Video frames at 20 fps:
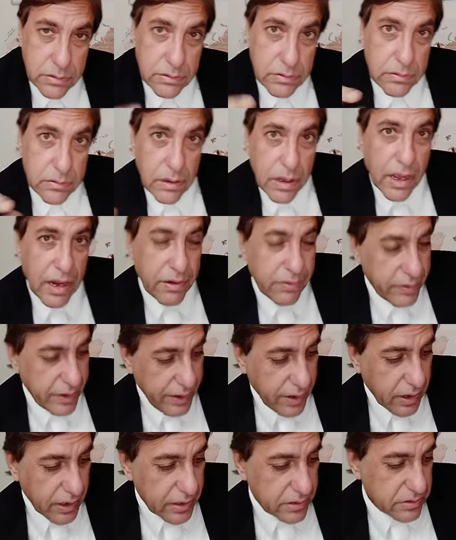I'll read. It's
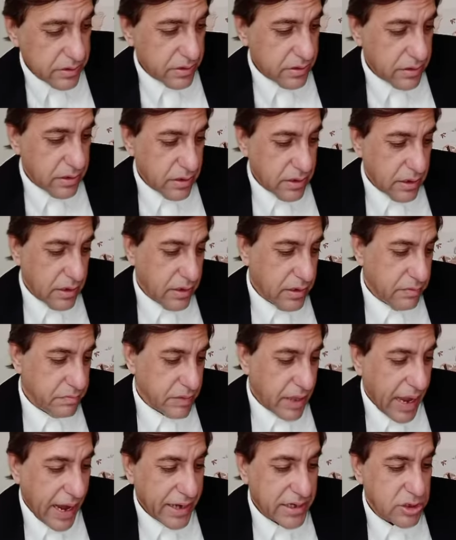in uh,
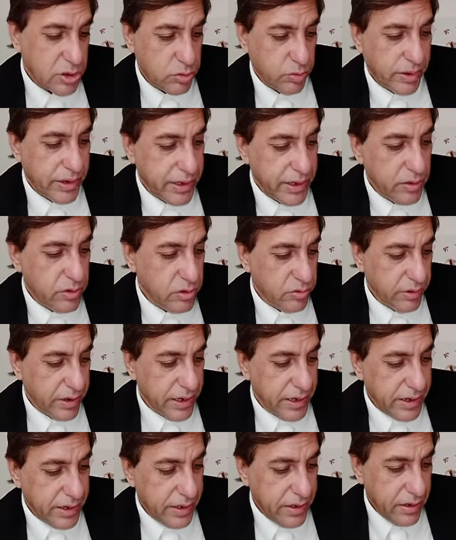Acts twenty to
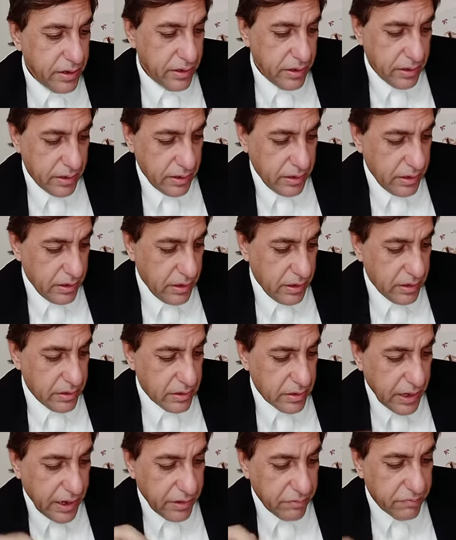twenty. And
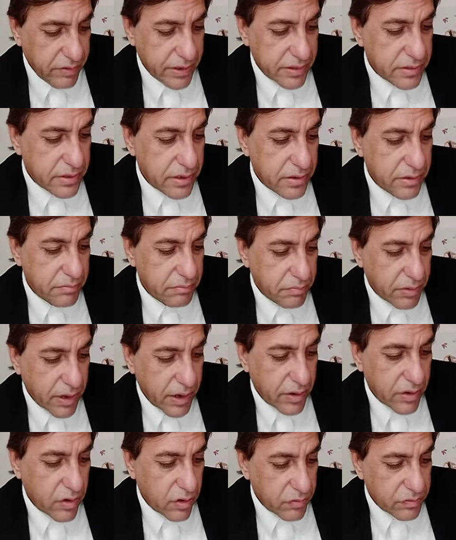when the blood of
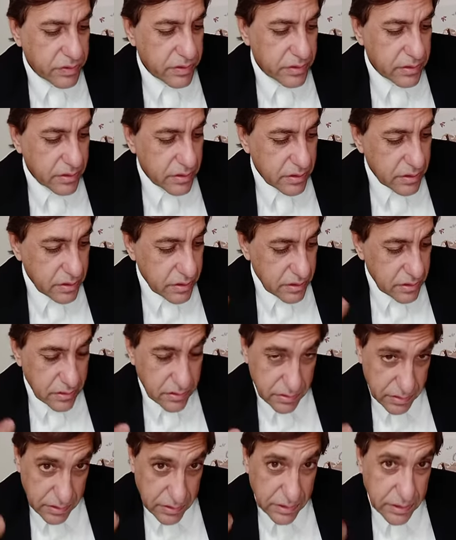
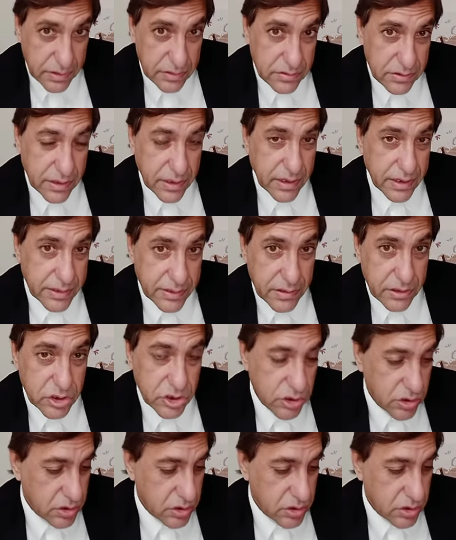He's telling the church.